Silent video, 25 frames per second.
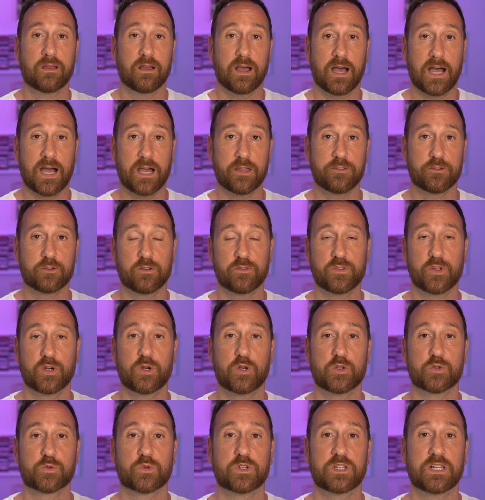Either of
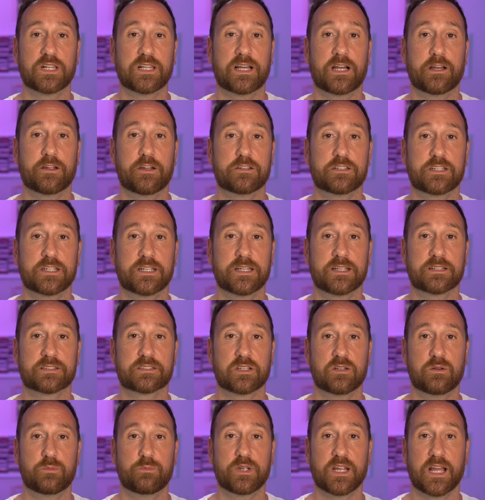those will allow you to get
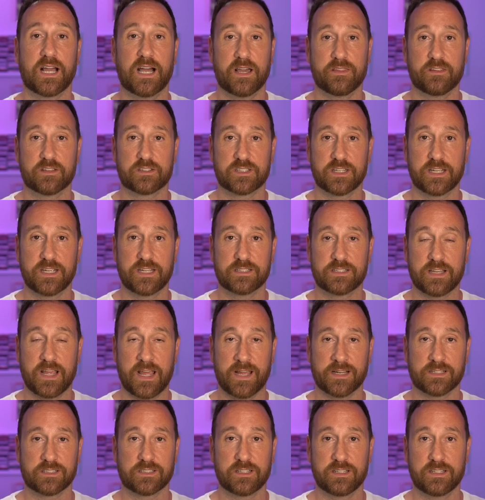some behind the scenes
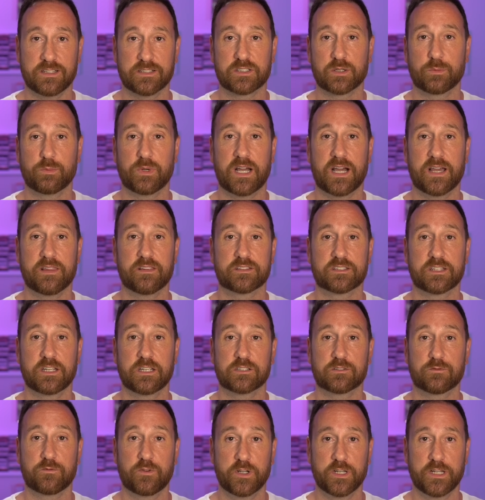access, some behind the
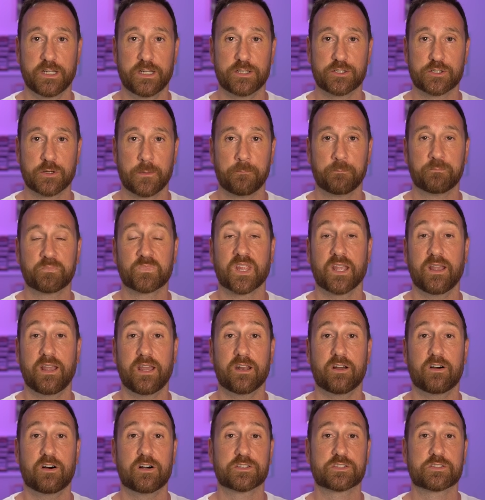scenes footage,
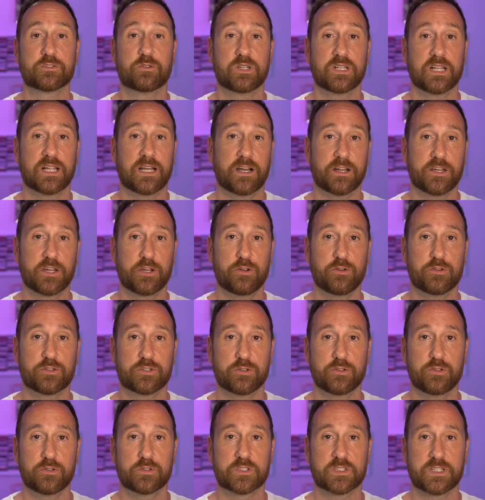and also allow you
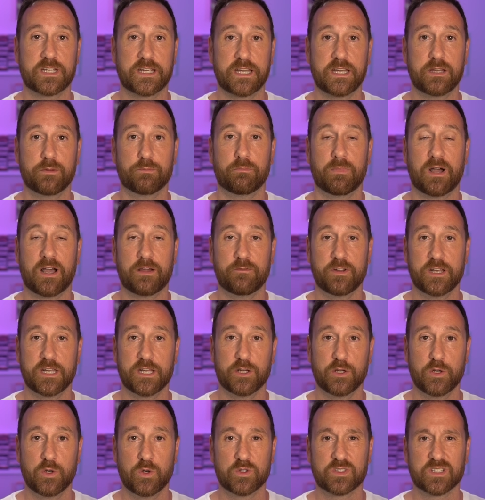to see my
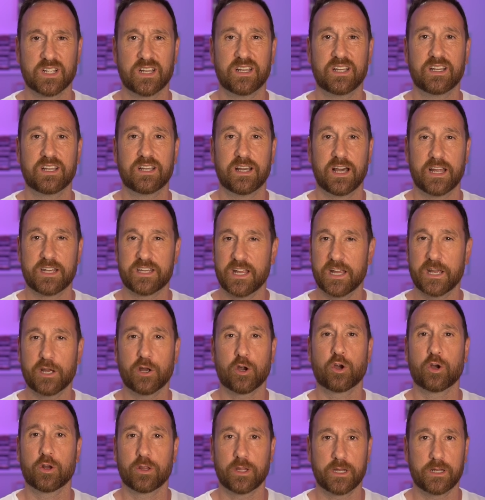videos a day
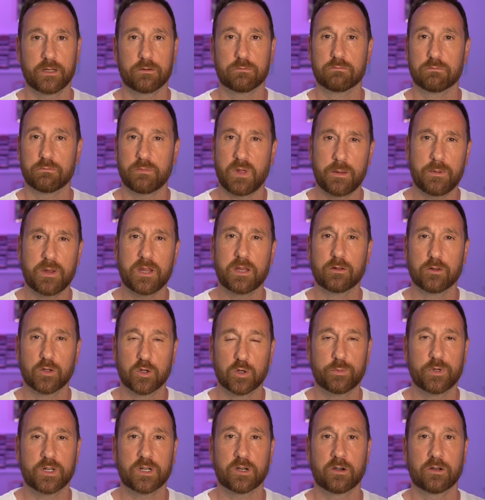early, maybe a
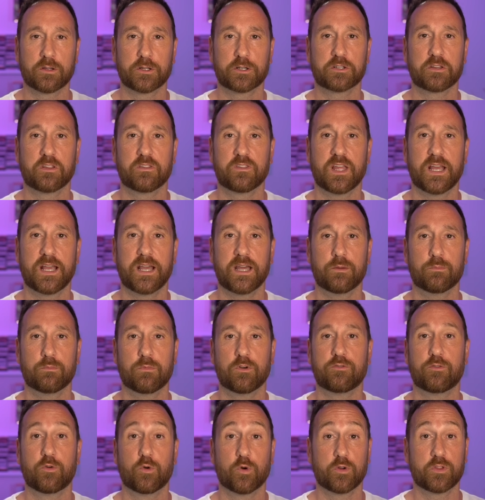little bit earlier than that
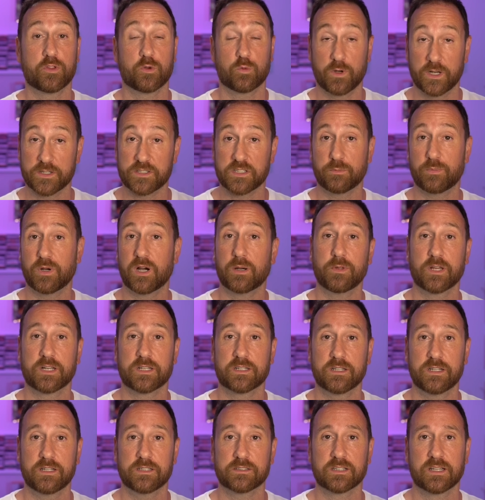before the rest of the public
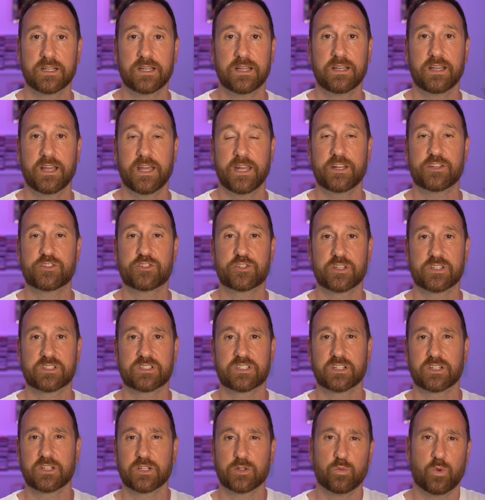does. And it's just
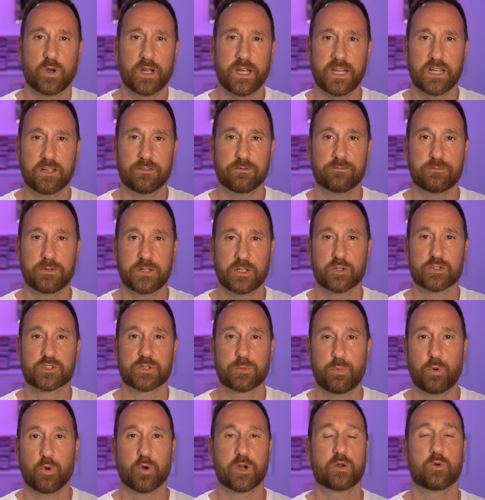a good way of, you know,
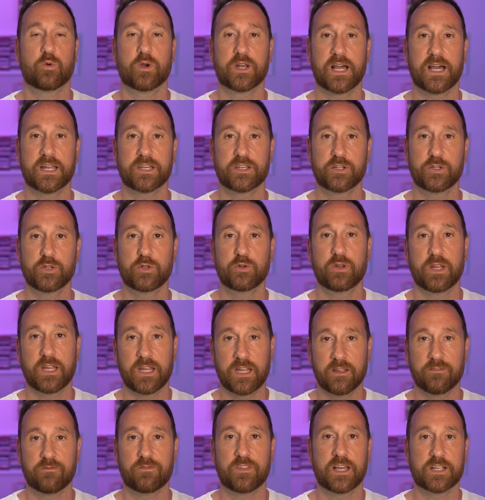supporting what I do
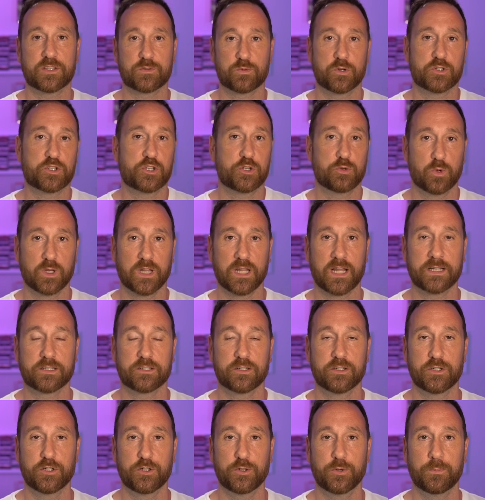if that's what you would like
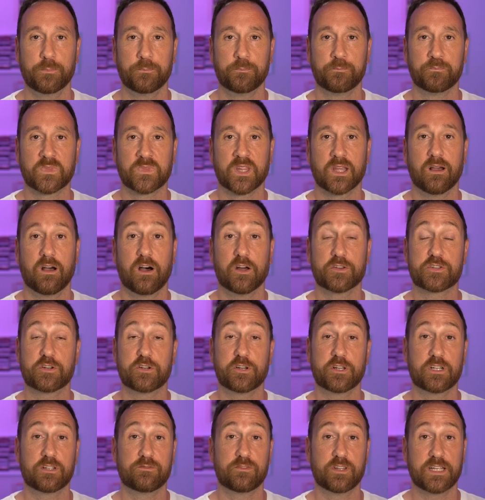to do.
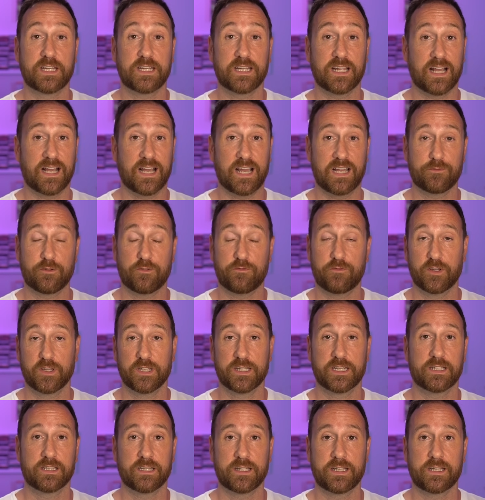Alternatively, I have
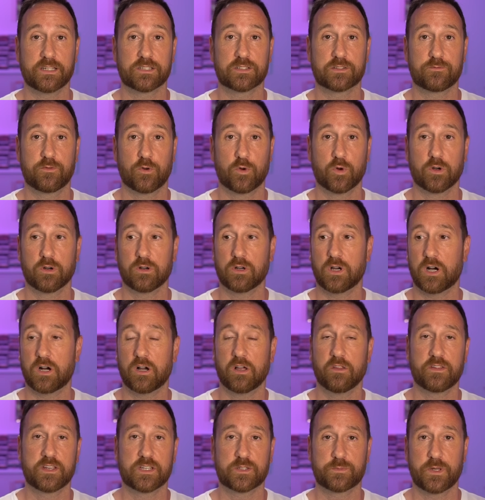affiliate links for all
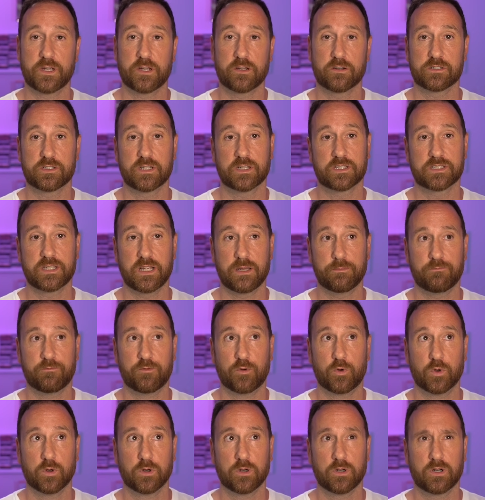of these speakers except
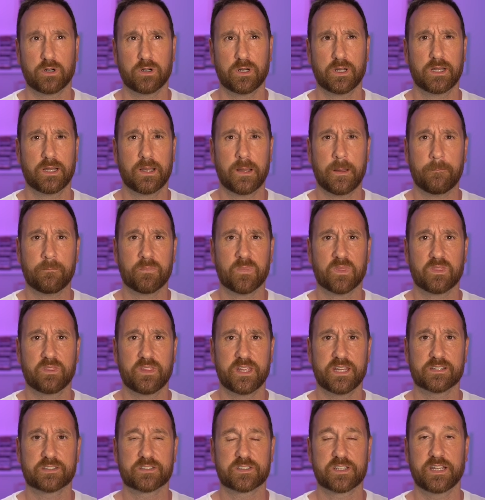for
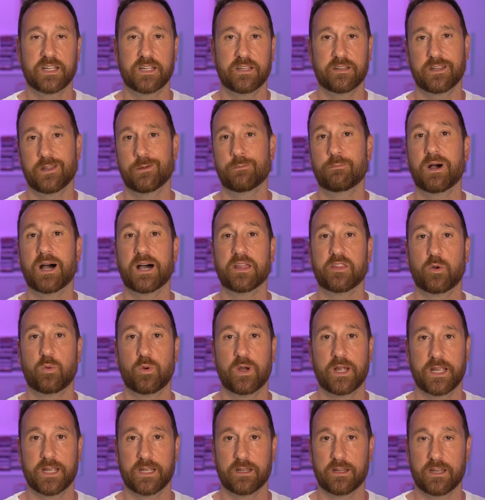the Ascend. And by the
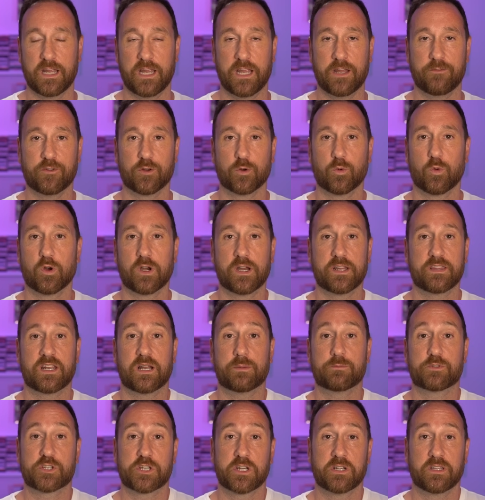way, if you're worried that
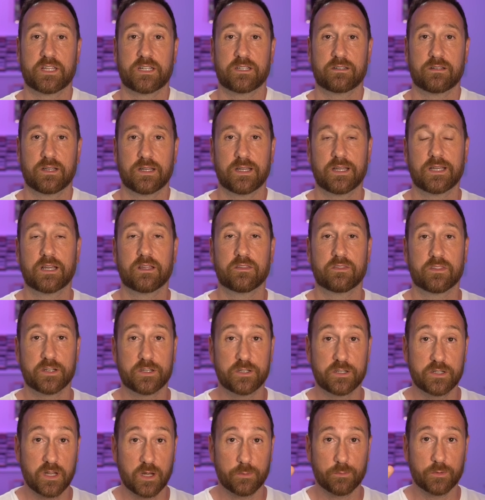I'm shilling, the
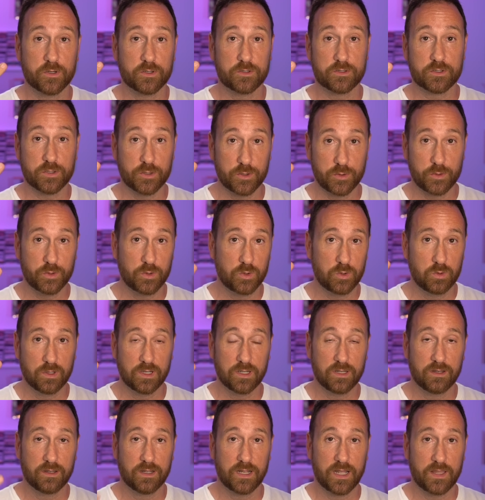number two
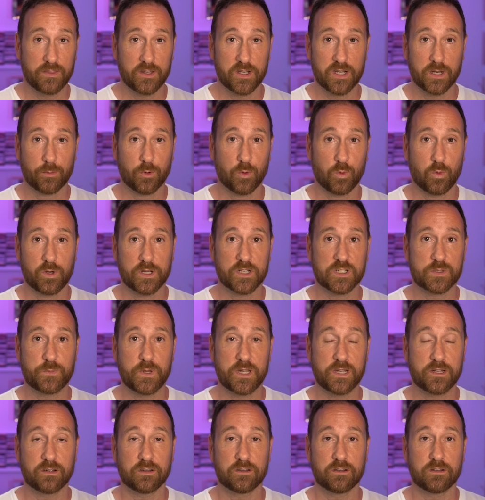and the number one
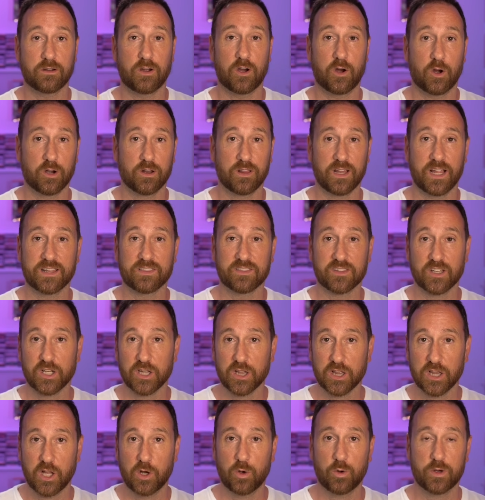speaker are like the
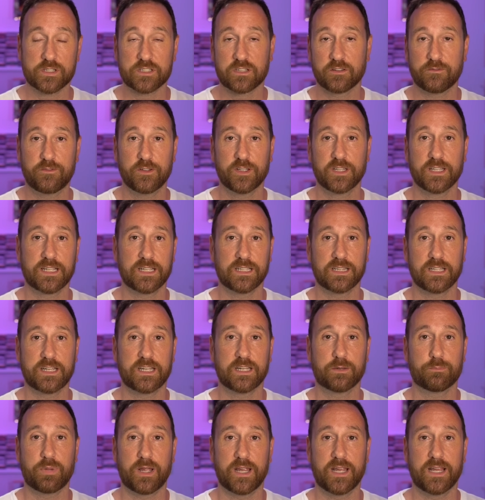lowest affiliate
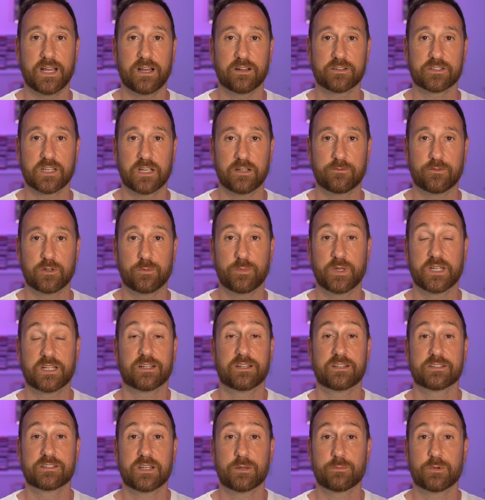link payouts ever
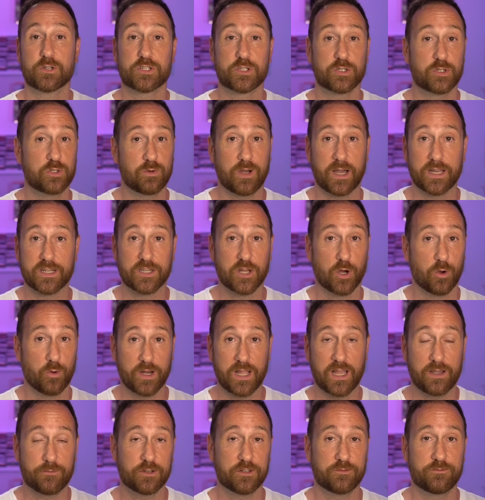because number two, I don't
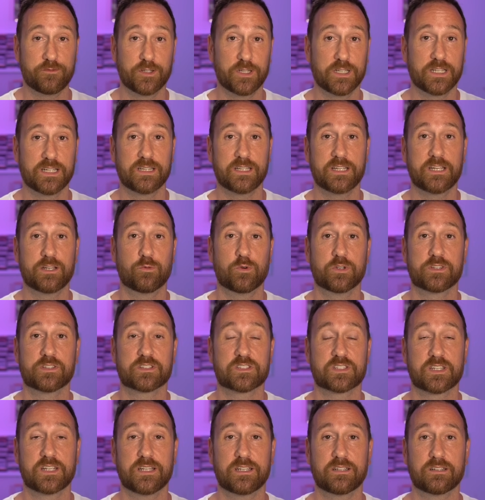have an affiliate link with
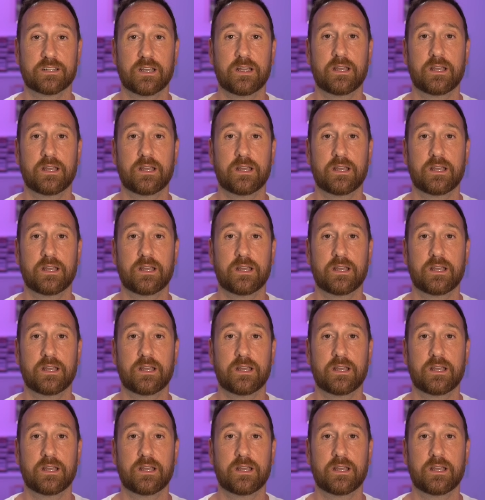Ascend.